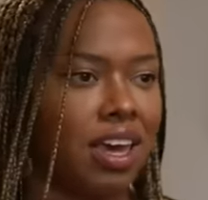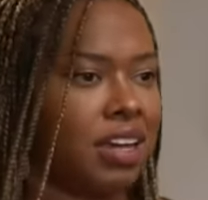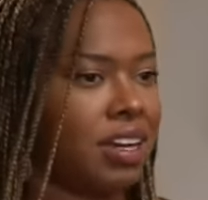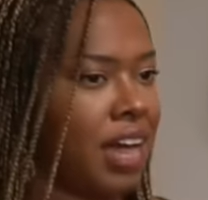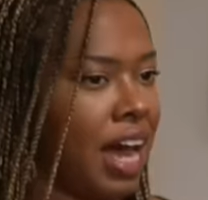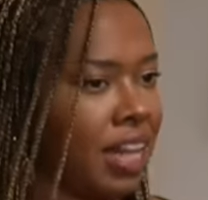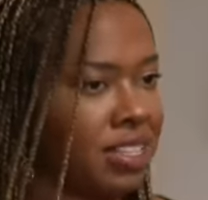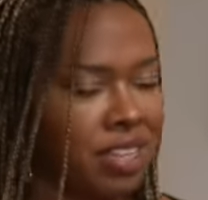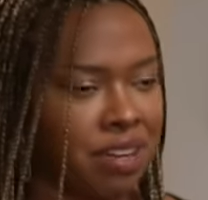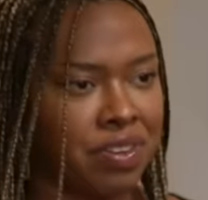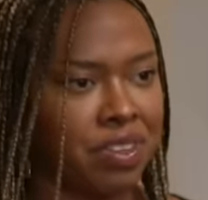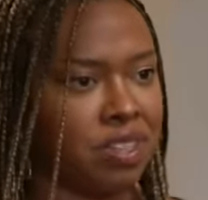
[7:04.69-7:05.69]
and not
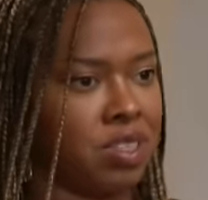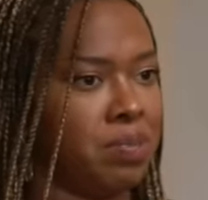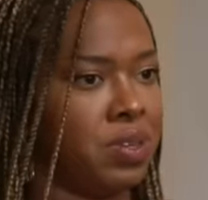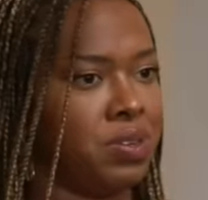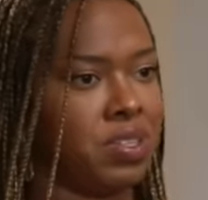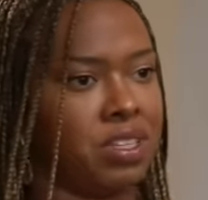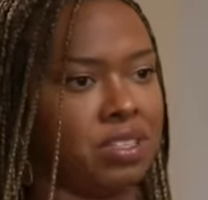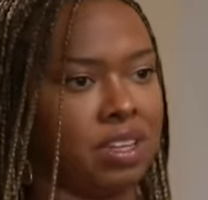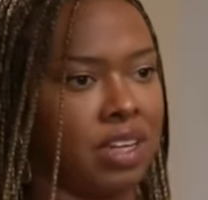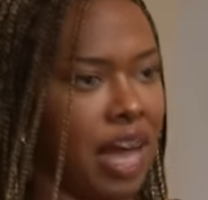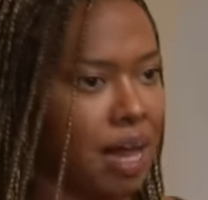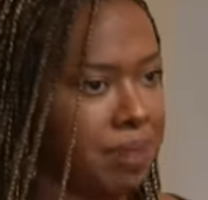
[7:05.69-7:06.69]
suffer these abuses
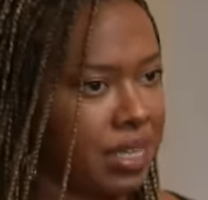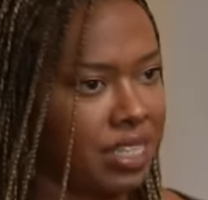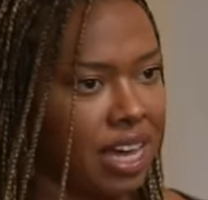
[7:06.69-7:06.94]
and not be